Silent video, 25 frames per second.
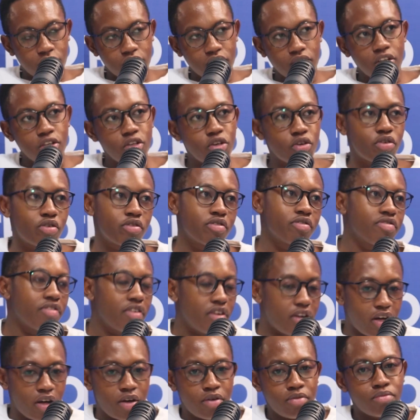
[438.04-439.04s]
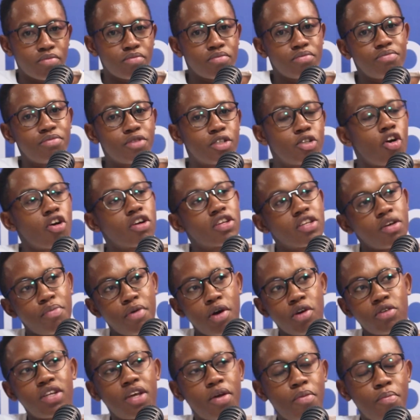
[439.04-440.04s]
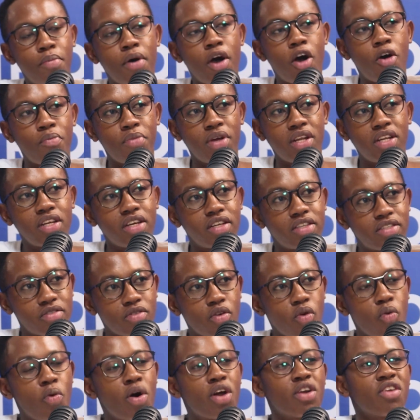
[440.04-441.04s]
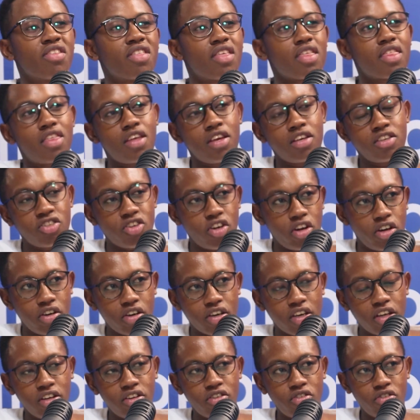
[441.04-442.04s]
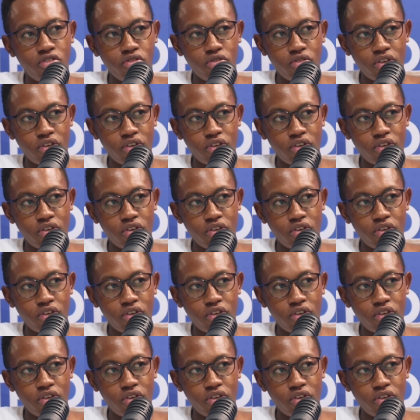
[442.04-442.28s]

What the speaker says: You've talked about empowerment as one of the things you're looking to do,